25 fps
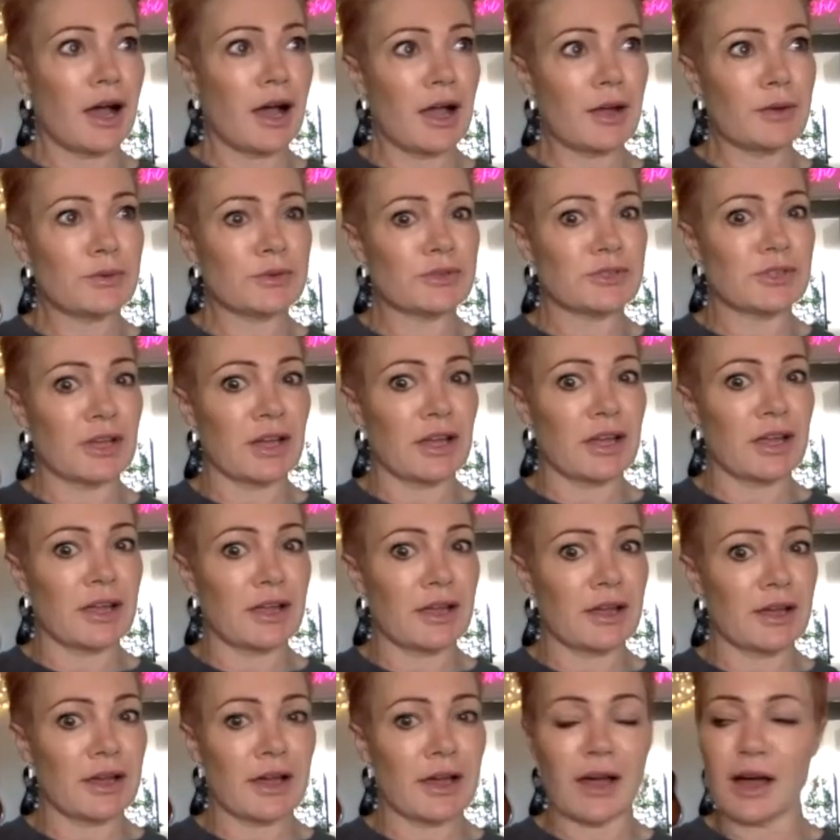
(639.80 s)
I was like,
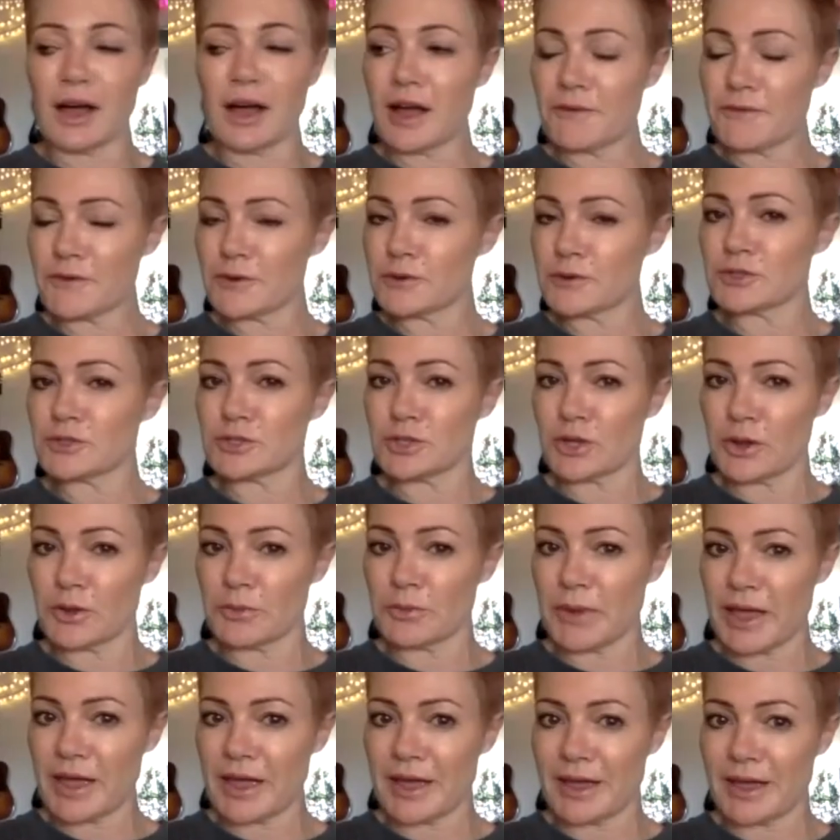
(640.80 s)
uh, I felt
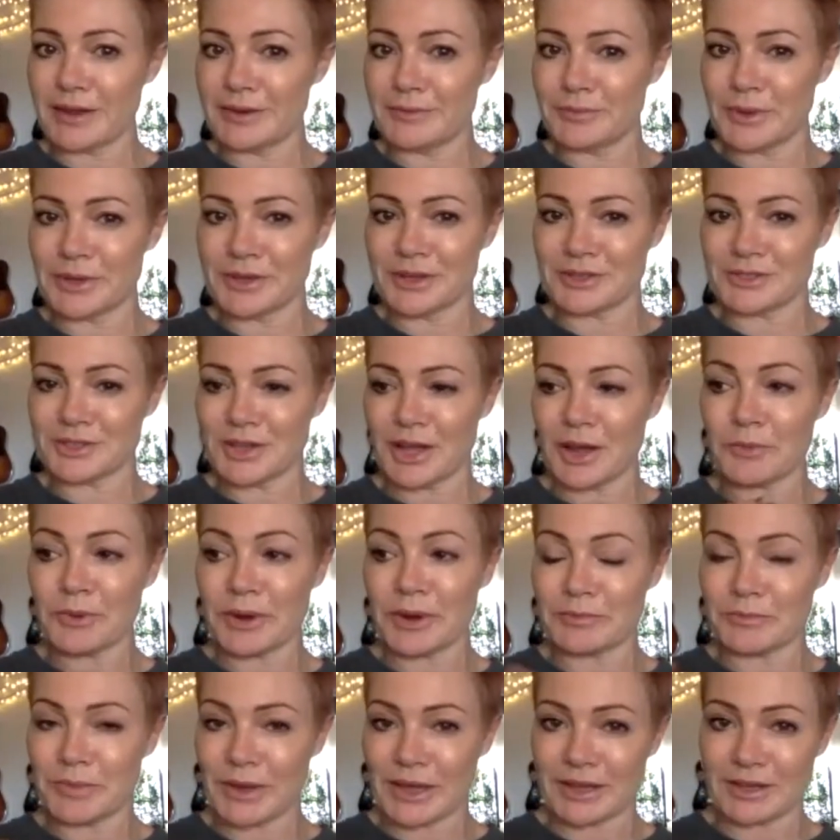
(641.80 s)
so bad because I
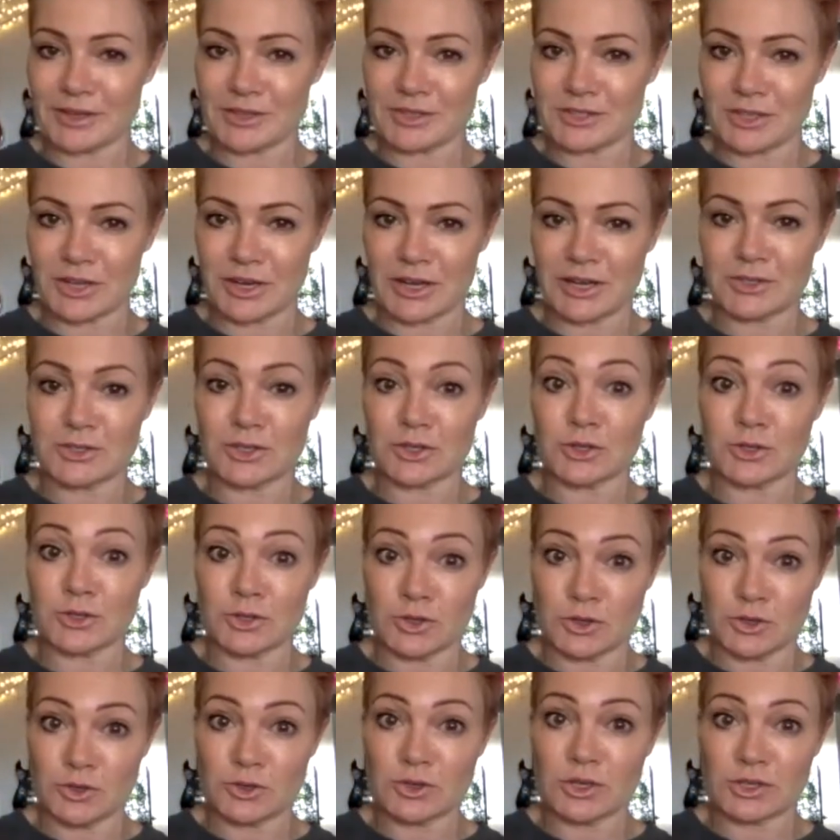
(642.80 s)
went back inside to the
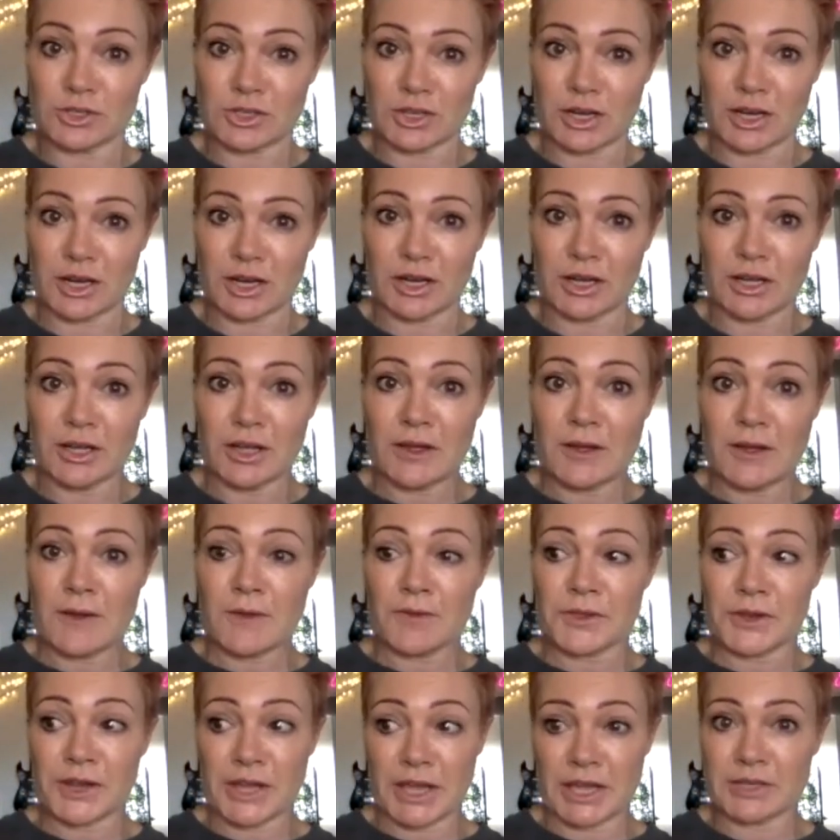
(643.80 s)
new guitar
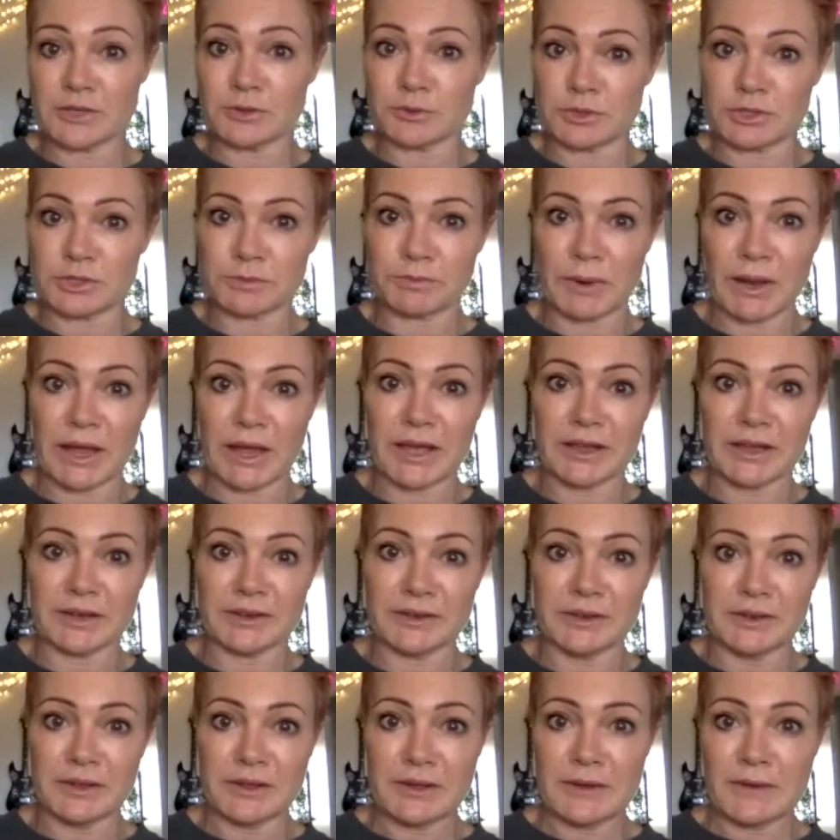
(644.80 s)
and I had to
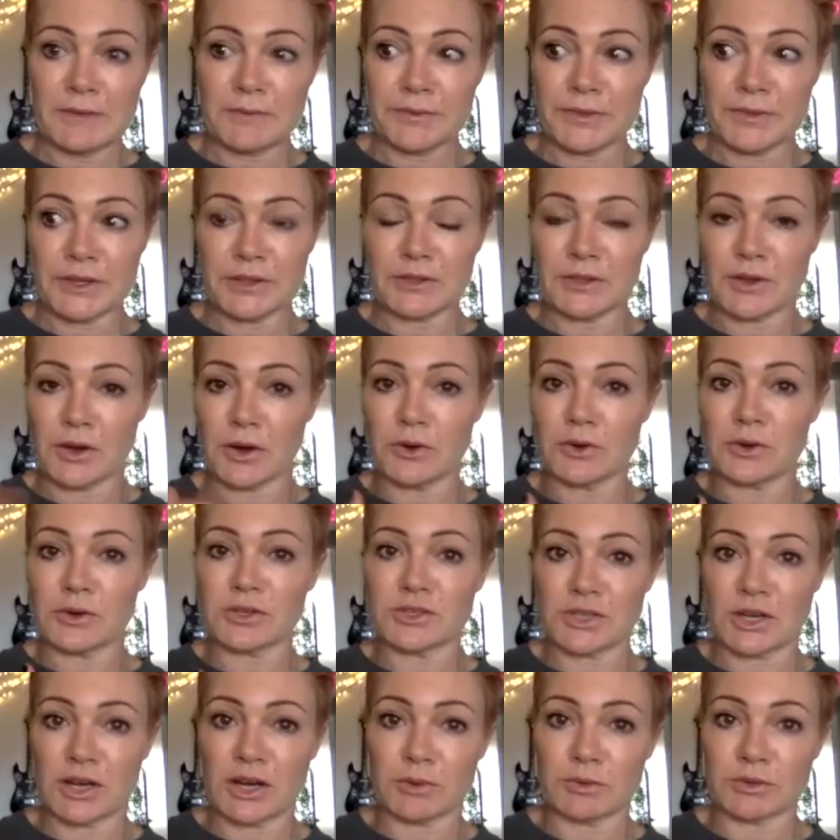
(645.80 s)
explain that the old
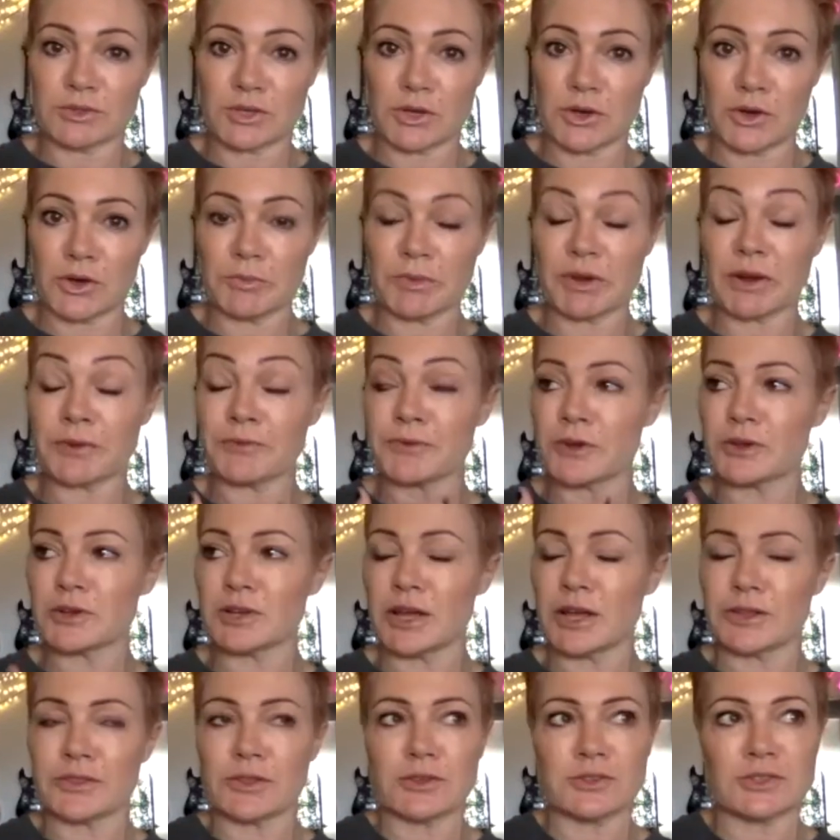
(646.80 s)
guitar was home. And I
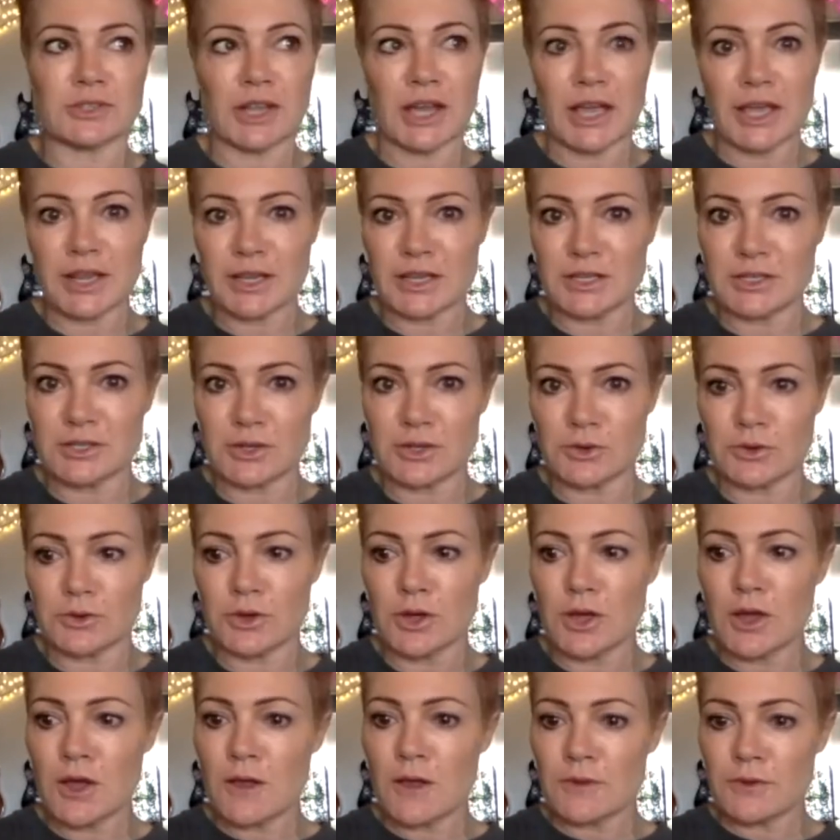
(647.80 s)
felt like those ladies
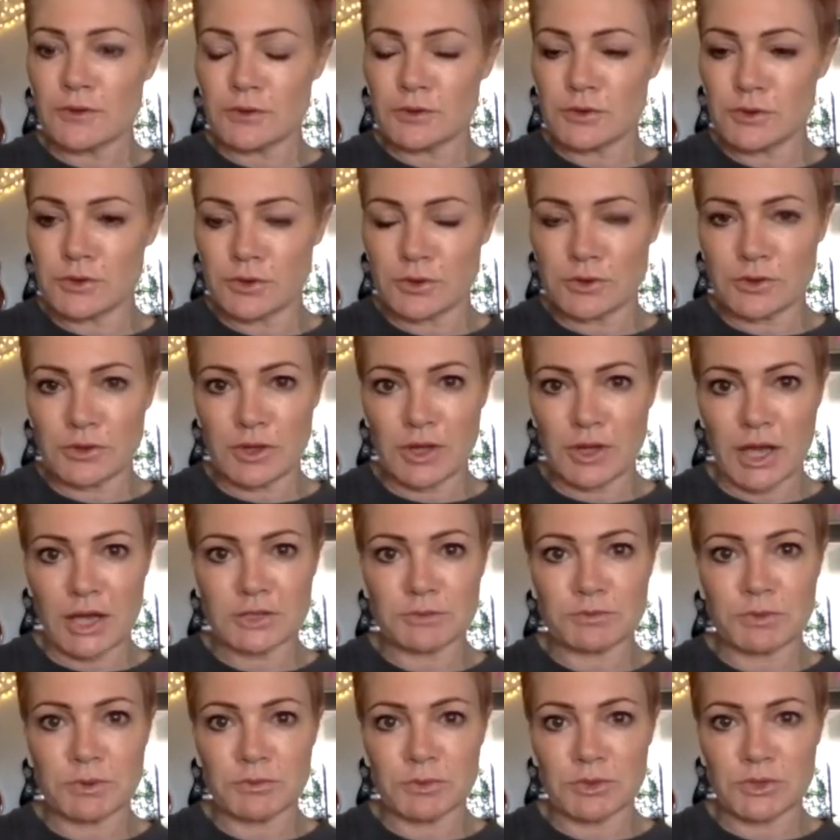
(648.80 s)
who, you know, their
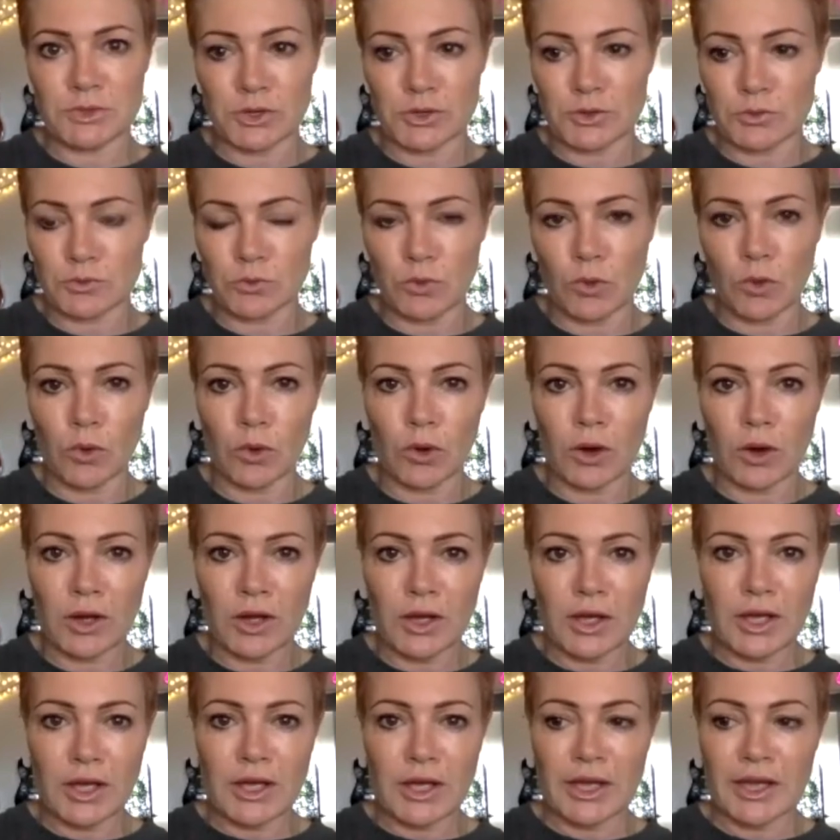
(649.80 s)
husband would go to
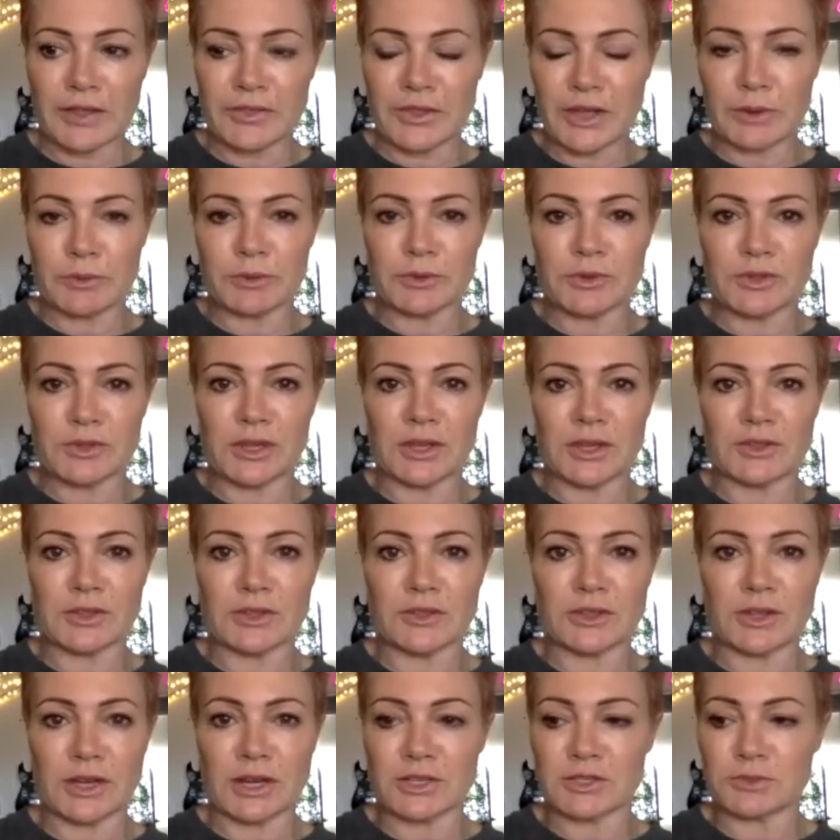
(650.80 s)
war and they would think
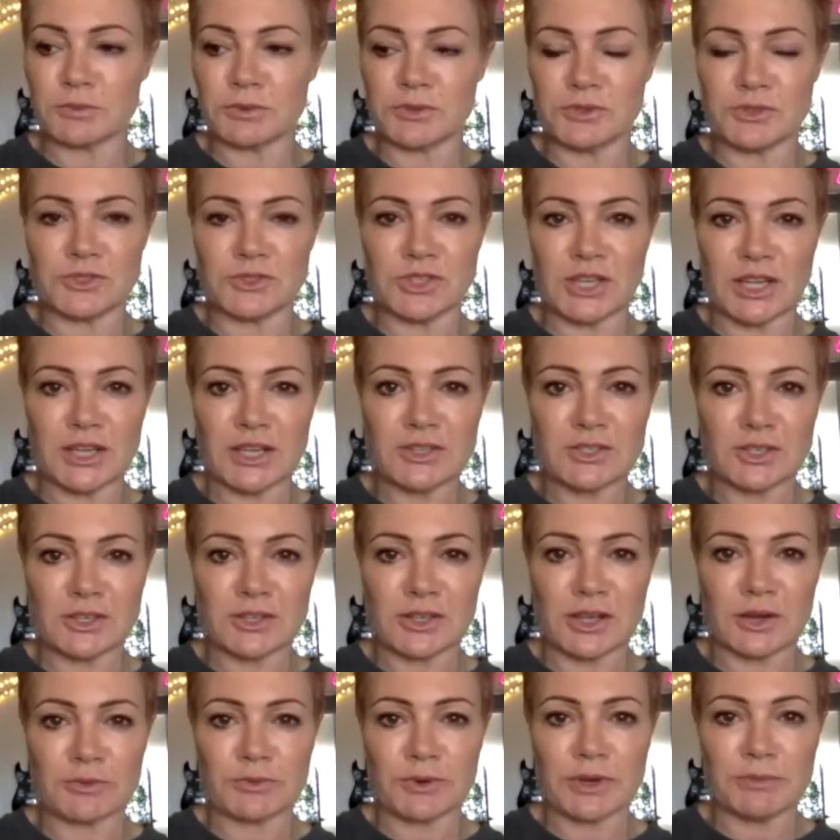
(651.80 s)
that the husband's dead,
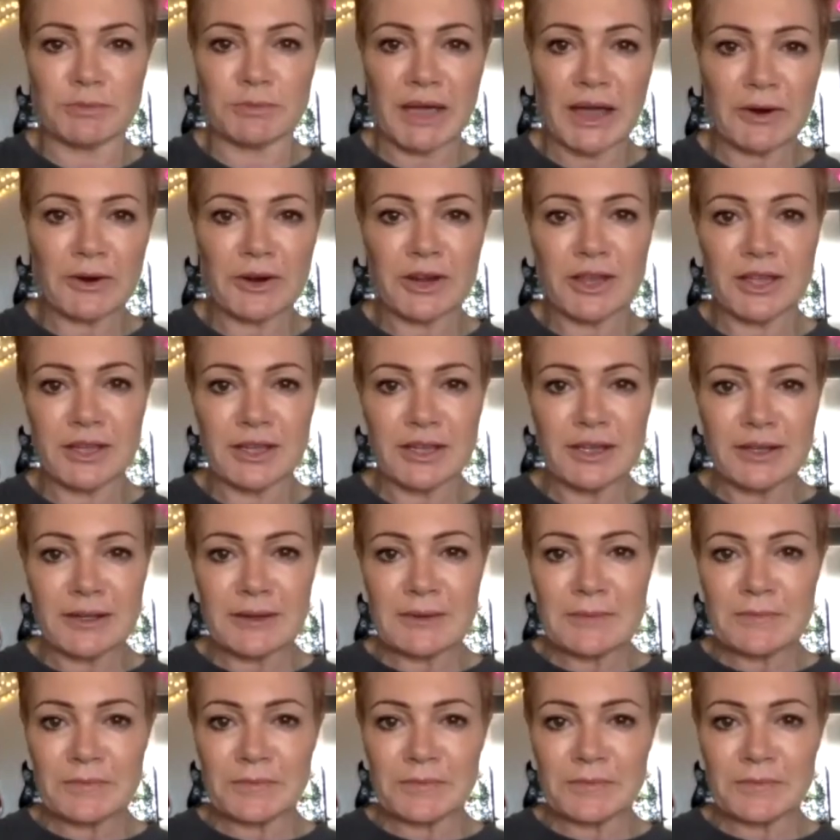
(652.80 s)
so they remarry.